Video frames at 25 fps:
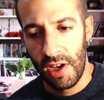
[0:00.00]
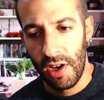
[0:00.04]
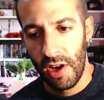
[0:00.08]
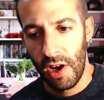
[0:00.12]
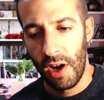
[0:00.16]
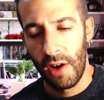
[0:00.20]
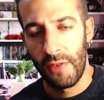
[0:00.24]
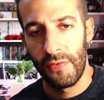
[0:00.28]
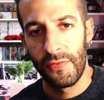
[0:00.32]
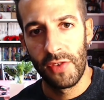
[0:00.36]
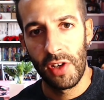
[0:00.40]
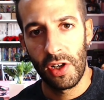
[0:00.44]

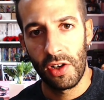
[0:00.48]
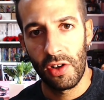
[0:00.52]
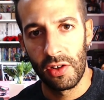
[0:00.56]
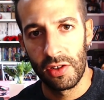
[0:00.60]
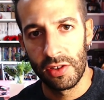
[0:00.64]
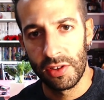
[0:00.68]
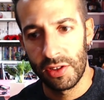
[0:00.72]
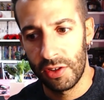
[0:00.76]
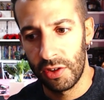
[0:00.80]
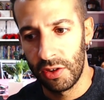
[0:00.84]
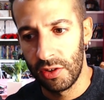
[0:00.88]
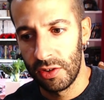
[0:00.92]
of the
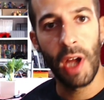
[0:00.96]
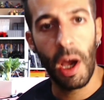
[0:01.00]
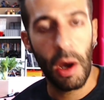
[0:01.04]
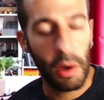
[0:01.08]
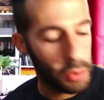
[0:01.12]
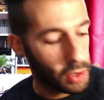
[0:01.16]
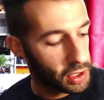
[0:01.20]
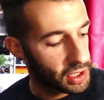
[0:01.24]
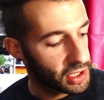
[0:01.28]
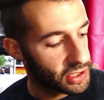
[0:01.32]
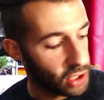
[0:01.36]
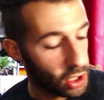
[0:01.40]
console, I'm
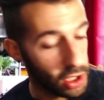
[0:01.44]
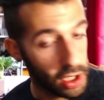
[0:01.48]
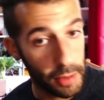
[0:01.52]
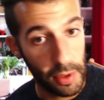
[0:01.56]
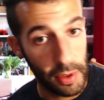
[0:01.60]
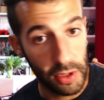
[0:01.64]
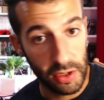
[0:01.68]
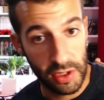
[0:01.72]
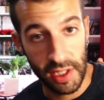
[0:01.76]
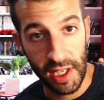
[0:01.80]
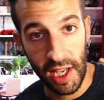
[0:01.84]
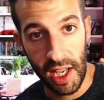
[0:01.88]
going to talk
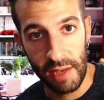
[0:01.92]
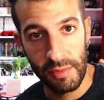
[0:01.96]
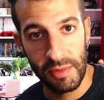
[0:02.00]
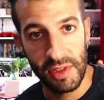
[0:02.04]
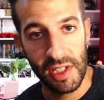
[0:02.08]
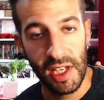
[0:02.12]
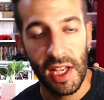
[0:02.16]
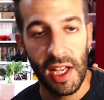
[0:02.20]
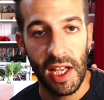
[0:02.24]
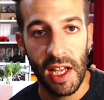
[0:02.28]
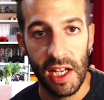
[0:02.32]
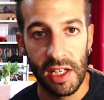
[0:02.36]
about the games.
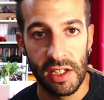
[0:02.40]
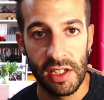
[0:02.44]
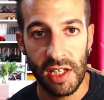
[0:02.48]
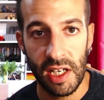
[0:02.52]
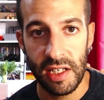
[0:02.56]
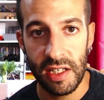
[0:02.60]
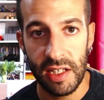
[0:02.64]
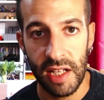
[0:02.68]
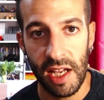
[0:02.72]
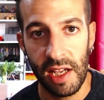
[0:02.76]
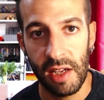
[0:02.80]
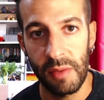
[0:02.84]
And
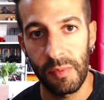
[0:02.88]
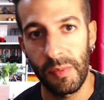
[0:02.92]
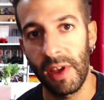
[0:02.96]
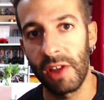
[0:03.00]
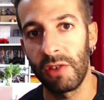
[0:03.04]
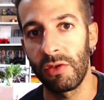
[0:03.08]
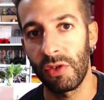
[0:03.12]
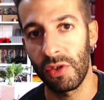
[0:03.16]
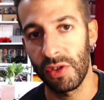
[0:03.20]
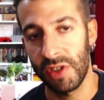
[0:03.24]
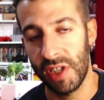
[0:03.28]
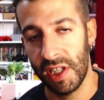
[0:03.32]
just like
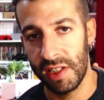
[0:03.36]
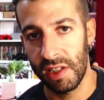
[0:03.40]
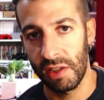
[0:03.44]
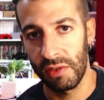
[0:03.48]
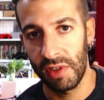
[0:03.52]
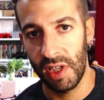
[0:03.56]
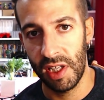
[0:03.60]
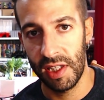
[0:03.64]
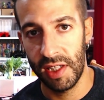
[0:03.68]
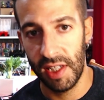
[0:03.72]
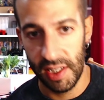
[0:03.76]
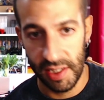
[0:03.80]
Pedro Conceição
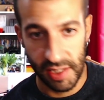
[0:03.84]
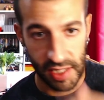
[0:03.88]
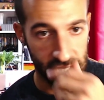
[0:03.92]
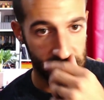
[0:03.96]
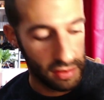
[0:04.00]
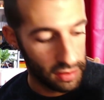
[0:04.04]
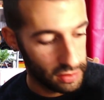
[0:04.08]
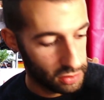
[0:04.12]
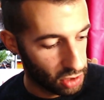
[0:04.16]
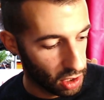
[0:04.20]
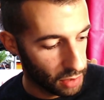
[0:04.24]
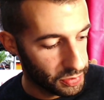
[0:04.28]
did in
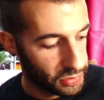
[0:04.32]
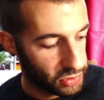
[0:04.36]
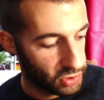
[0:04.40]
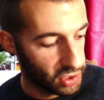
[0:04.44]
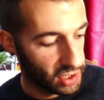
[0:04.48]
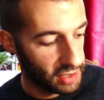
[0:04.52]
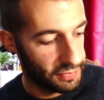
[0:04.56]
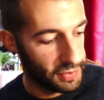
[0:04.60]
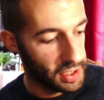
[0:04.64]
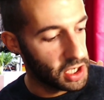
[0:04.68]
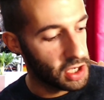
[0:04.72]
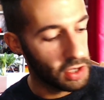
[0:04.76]
his top 3
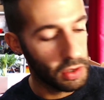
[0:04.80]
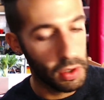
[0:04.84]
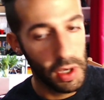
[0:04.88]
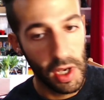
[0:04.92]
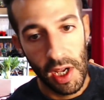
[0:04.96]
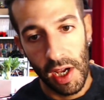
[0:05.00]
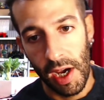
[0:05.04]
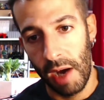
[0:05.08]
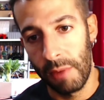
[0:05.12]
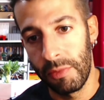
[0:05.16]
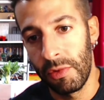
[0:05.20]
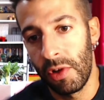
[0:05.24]
video,
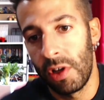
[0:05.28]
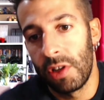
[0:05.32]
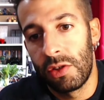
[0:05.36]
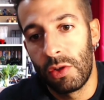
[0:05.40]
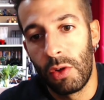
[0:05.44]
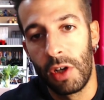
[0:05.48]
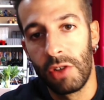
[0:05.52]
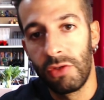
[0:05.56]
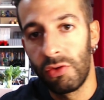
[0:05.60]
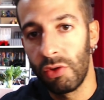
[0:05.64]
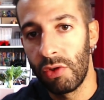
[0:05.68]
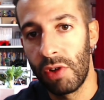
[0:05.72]
I'm not
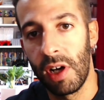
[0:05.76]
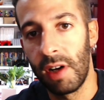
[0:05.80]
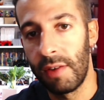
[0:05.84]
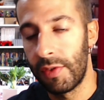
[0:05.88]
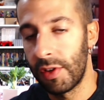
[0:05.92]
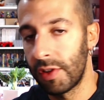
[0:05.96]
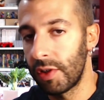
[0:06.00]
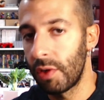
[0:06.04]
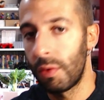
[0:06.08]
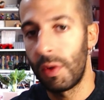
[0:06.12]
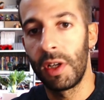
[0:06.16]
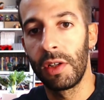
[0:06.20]
going to cover
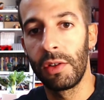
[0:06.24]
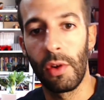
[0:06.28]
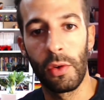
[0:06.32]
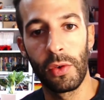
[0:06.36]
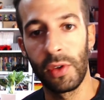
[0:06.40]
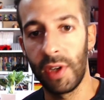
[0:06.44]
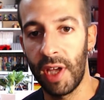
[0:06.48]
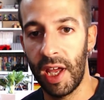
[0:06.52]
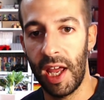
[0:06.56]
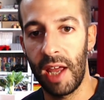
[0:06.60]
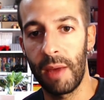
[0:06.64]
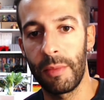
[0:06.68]
the well-known
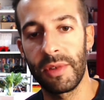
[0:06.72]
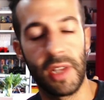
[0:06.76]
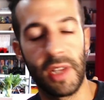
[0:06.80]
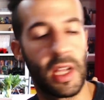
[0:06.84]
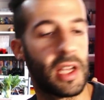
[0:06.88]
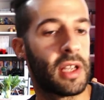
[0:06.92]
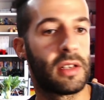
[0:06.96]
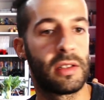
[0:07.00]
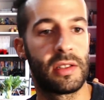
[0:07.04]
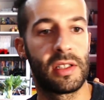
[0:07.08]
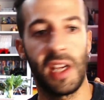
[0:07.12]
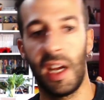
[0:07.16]
games
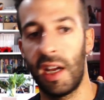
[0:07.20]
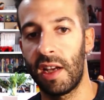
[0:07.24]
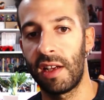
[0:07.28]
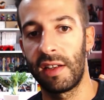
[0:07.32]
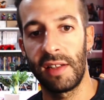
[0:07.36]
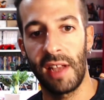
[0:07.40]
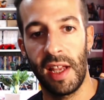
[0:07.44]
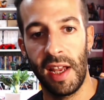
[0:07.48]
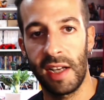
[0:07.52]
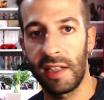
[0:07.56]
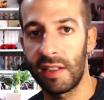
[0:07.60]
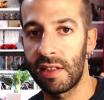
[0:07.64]
like Jak and
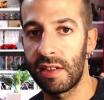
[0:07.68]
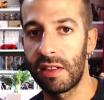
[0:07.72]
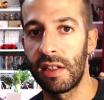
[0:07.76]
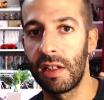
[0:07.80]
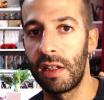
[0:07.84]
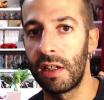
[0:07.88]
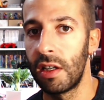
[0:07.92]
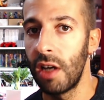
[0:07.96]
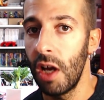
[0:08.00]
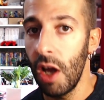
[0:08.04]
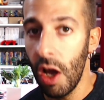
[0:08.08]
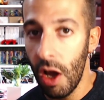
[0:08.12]

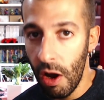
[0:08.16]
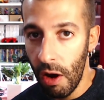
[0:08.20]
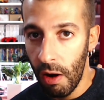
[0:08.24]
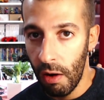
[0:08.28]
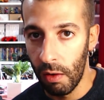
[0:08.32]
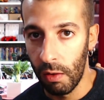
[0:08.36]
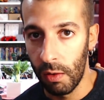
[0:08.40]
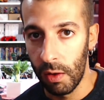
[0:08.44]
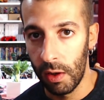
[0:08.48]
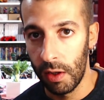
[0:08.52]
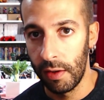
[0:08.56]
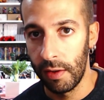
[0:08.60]
Daxter
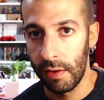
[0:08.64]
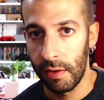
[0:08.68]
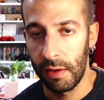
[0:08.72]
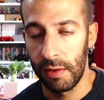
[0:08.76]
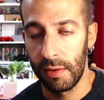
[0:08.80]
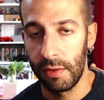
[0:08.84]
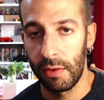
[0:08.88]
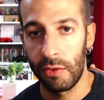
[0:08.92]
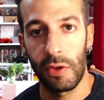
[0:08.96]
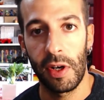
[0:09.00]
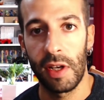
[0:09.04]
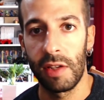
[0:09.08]
or
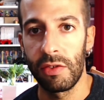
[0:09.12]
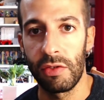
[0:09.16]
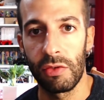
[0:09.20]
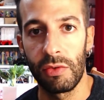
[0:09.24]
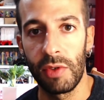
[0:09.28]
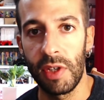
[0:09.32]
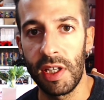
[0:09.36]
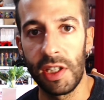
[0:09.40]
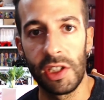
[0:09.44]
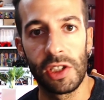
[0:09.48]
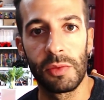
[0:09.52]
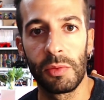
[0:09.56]
Gran
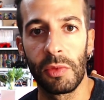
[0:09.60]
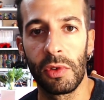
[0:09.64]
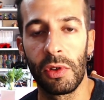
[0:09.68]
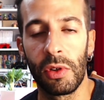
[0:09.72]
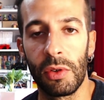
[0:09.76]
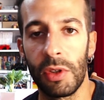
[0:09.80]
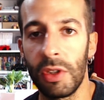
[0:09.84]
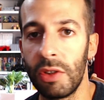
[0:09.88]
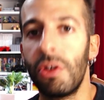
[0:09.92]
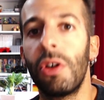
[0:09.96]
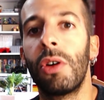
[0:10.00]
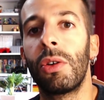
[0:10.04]
Turismo,
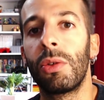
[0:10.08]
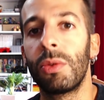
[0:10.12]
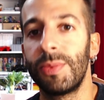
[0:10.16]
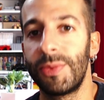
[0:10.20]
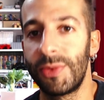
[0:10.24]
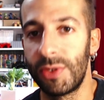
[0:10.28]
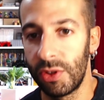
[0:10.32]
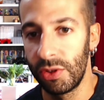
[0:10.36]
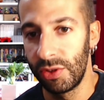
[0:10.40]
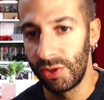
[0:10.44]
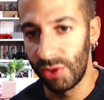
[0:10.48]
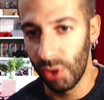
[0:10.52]
you know,
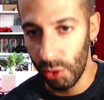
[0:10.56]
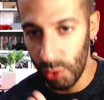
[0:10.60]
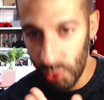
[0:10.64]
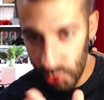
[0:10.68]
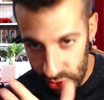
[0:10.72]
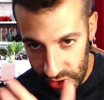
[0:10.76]
those